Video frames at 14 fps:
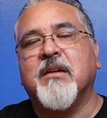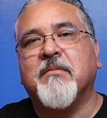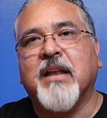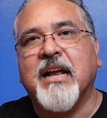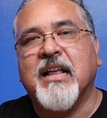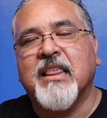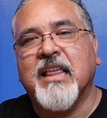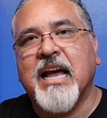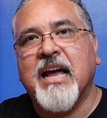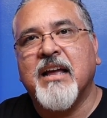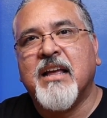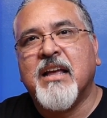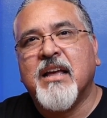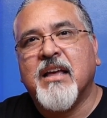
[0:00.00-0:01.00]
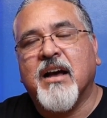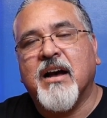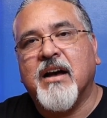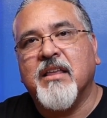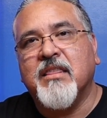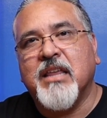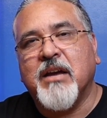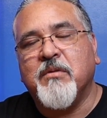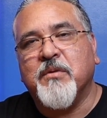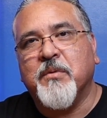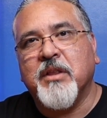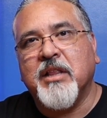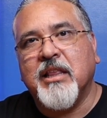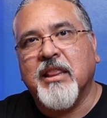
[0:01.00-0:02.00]
up like that, they would
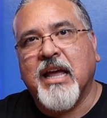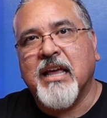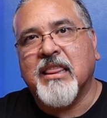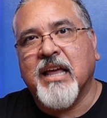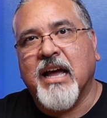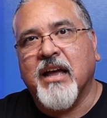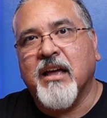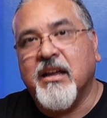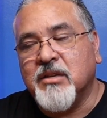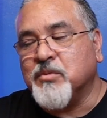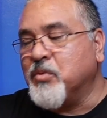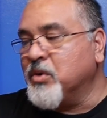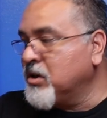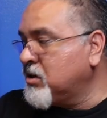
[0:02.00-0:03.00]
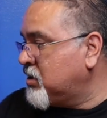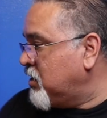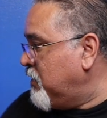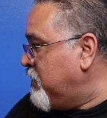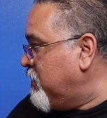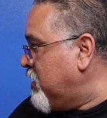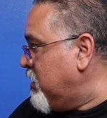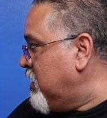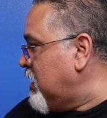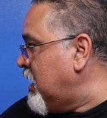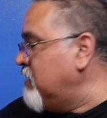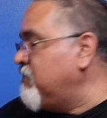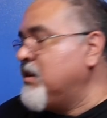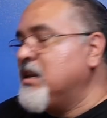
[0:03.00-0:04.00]
really like that. It's worked so far.
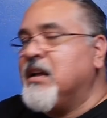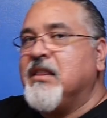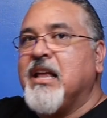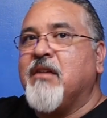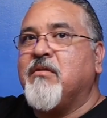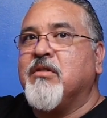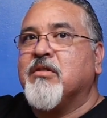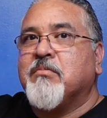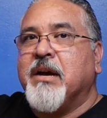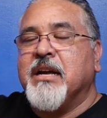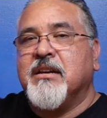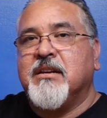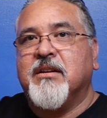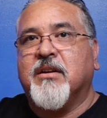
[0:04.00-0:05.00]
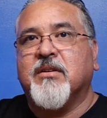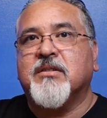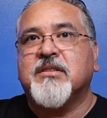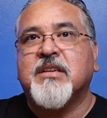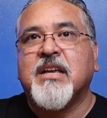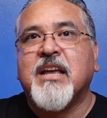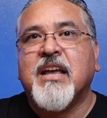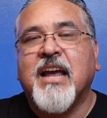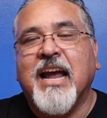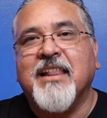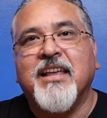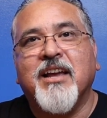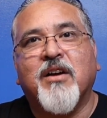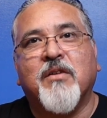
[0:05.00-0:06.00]
I've done that with my adults,
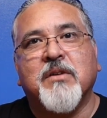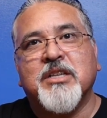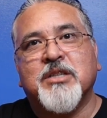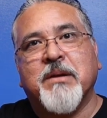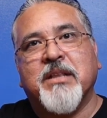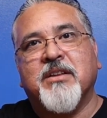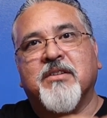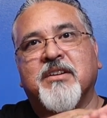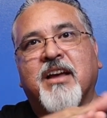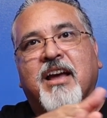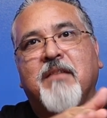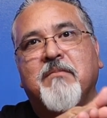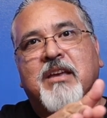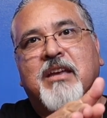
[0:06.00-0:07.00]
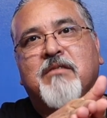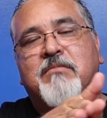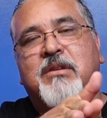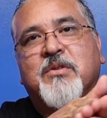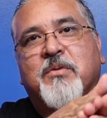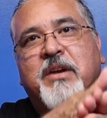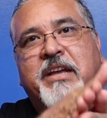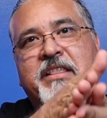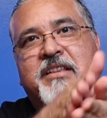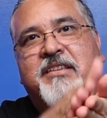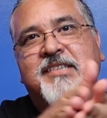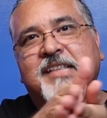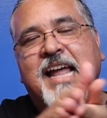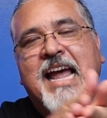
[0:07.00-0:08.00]
and they always spend their time in between the
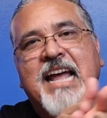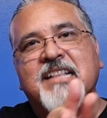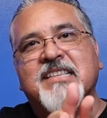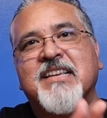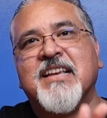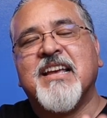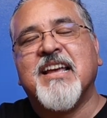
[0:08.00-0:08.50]
slats,